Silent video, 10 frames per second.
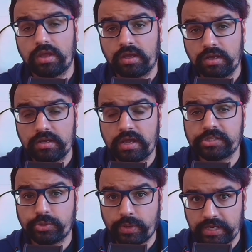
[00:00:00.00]
her and
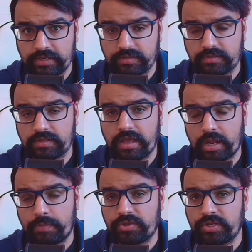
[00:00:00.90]
Johannes
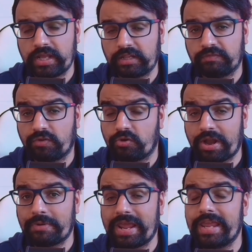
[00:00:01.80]
had been together for
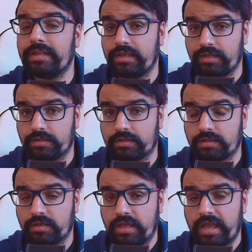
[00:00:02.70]
around 8 years,
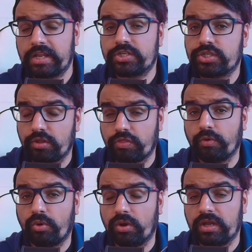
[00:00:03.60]
and she thought